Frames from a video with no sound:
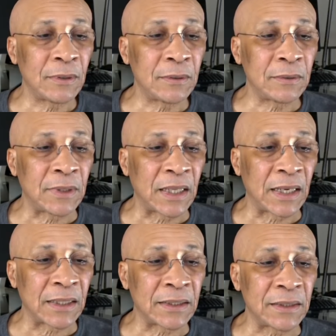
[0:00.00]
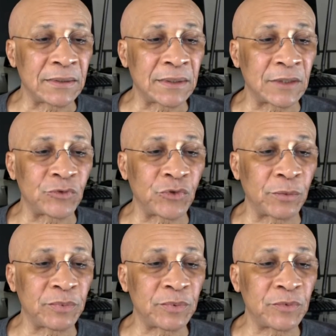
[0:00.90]
Della Gillis says
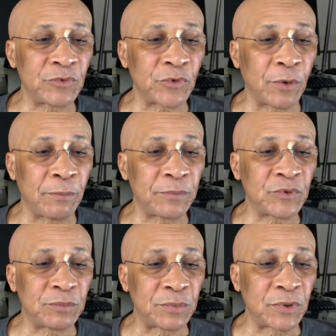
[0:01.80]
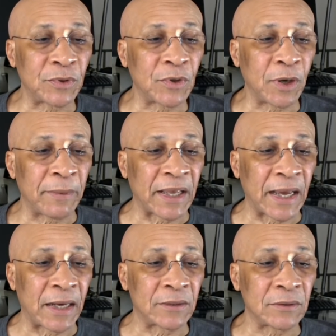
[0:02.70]
Trump's book coming
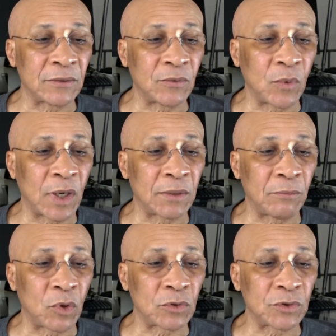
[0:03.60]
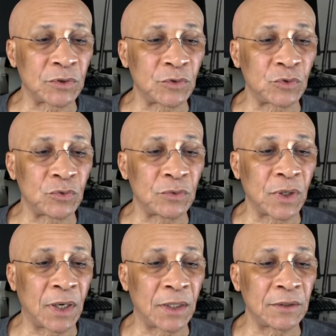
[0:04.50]
out: 1, Bolton; 2,
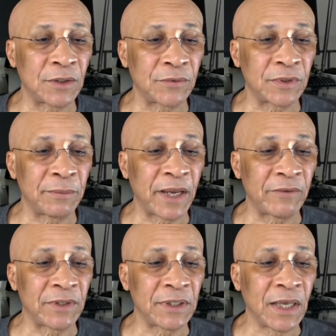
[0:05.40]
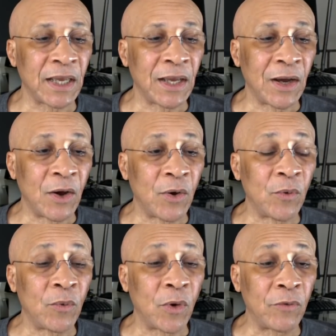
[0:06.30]
Khan; 3, Mary.
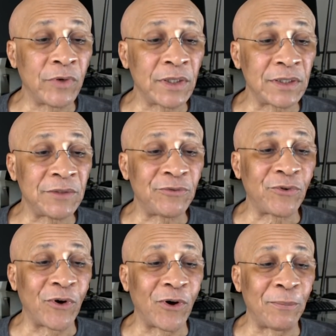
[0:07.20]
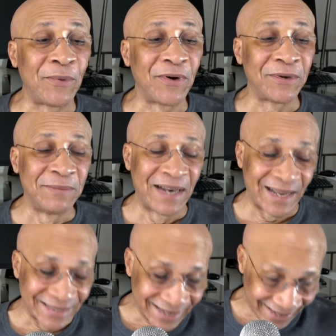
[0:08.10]
Oh, really? 4, book on
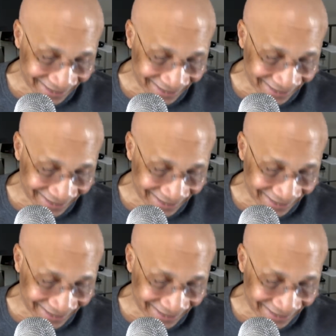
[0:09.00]
Melania.